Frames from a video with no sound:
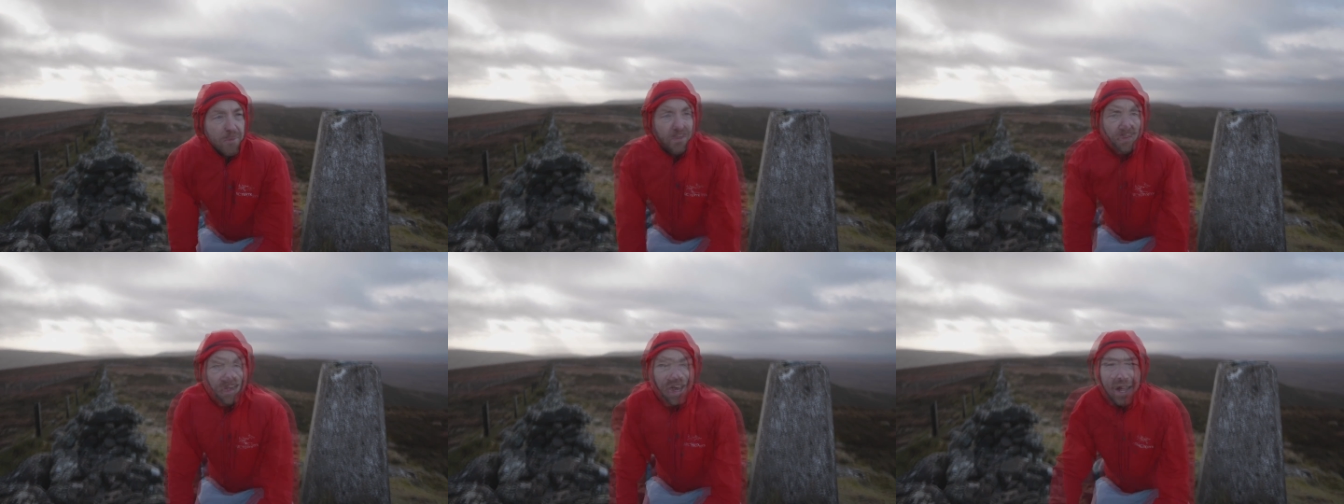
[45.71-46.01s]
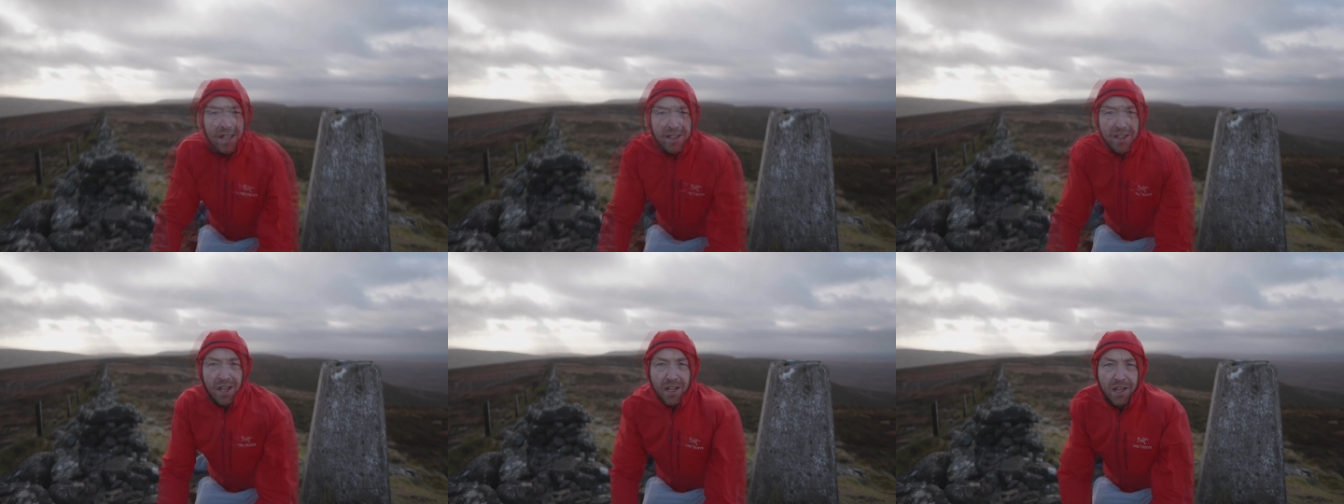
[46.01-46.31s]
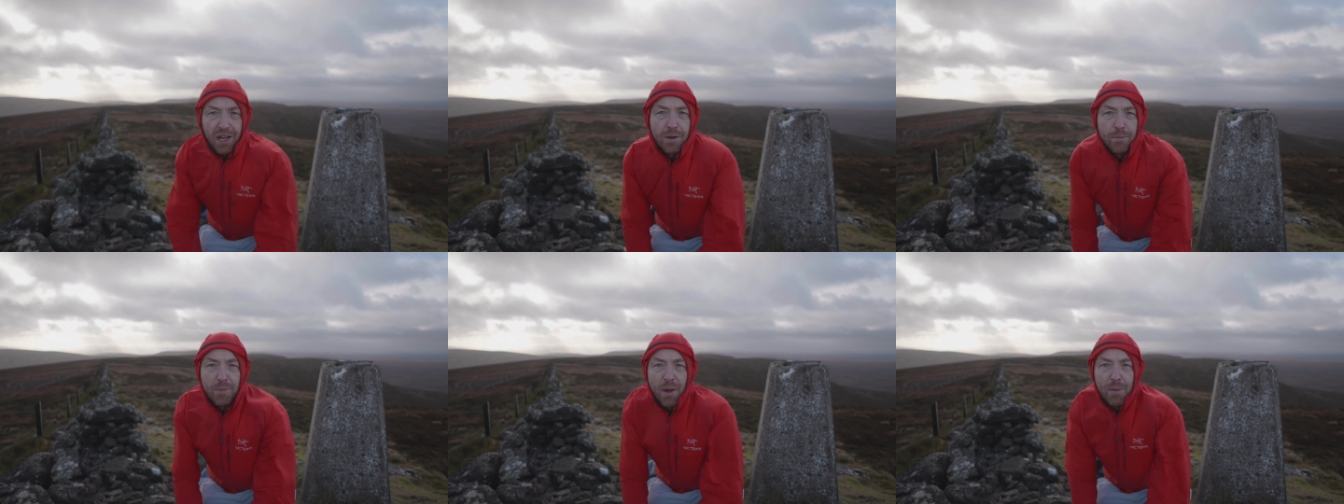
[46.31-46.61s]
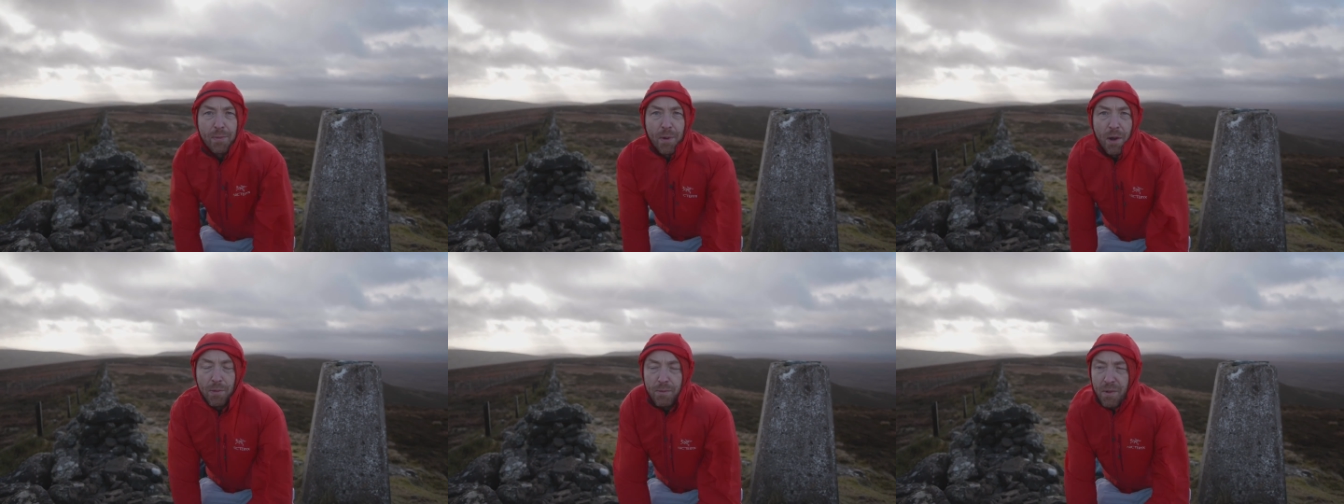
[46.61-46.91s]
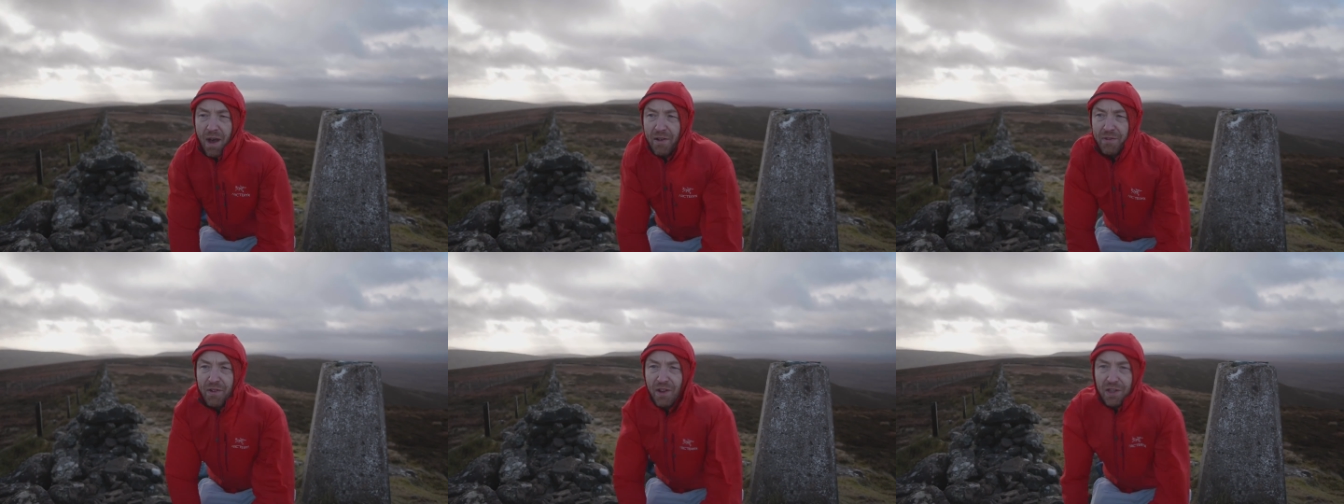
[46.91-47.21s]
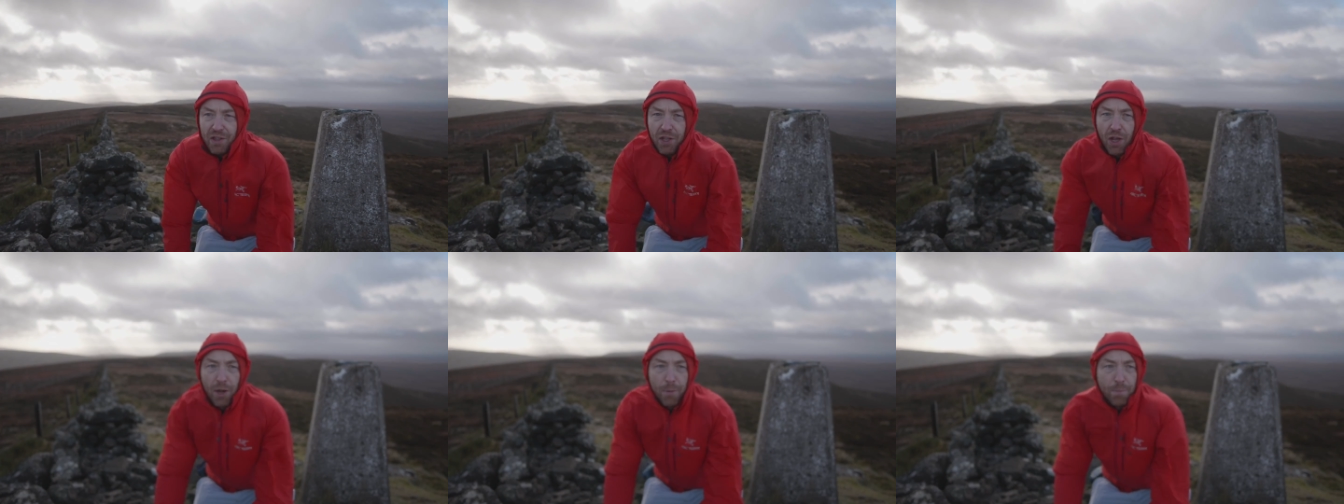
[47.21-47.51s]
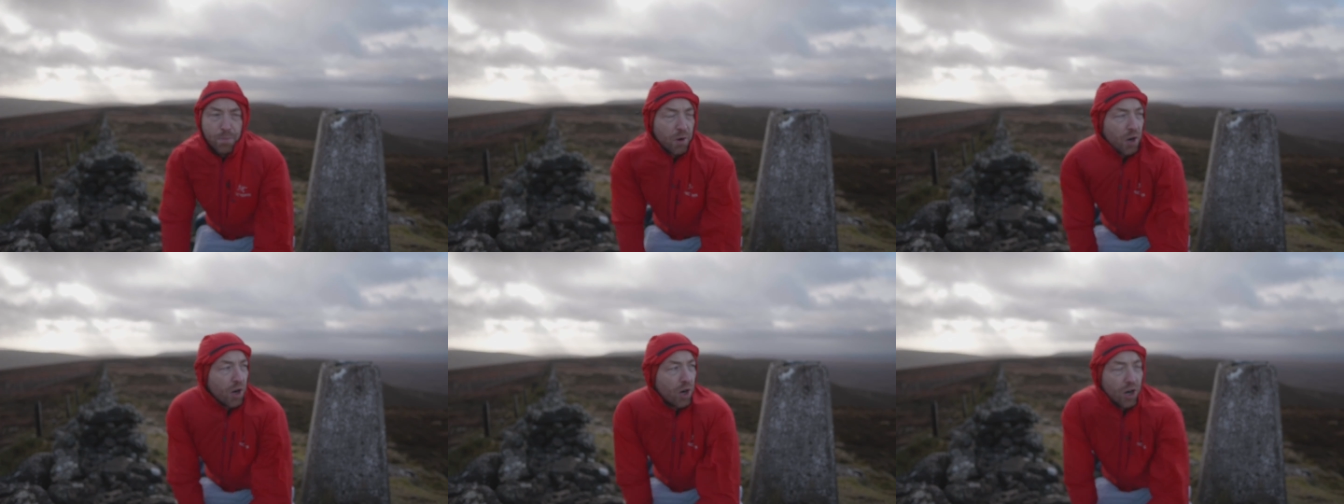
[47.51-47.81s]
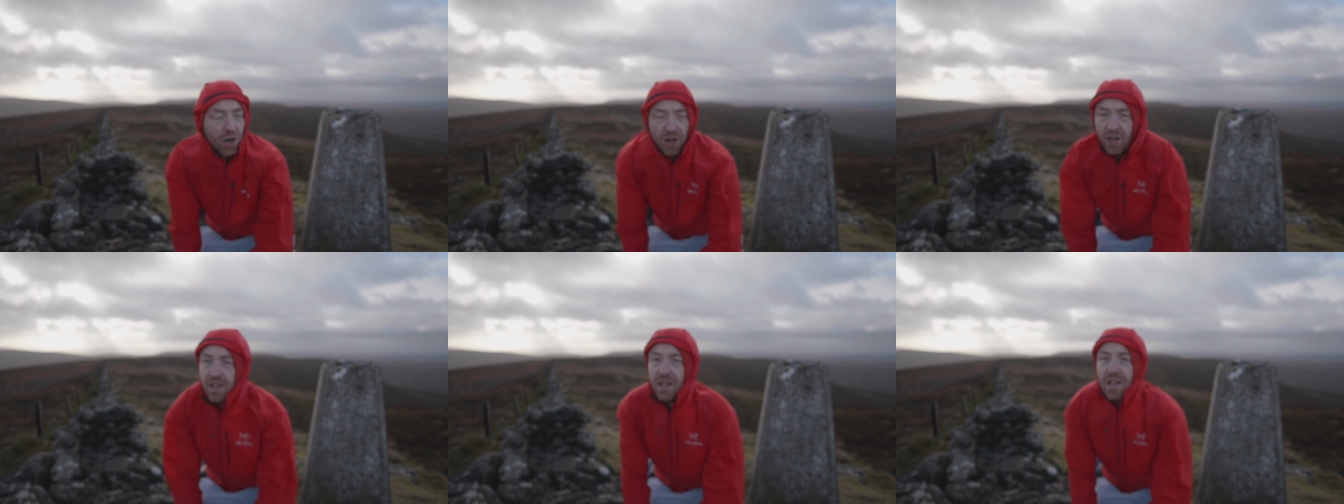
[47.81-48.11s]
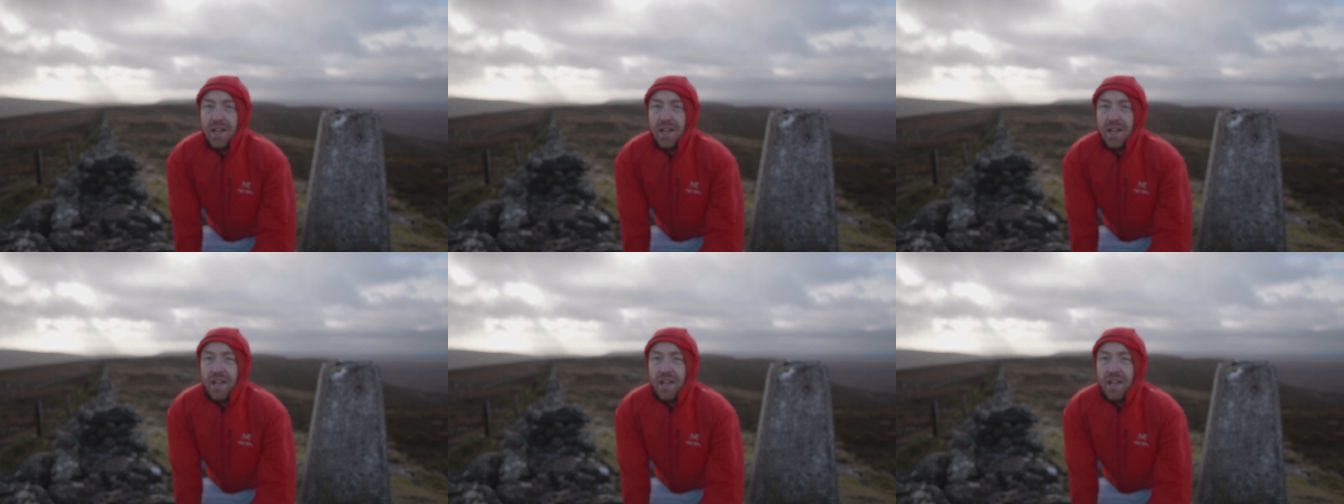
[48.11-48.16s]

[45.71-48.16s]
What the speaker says: Today is just going to be about Mavic 2 Pro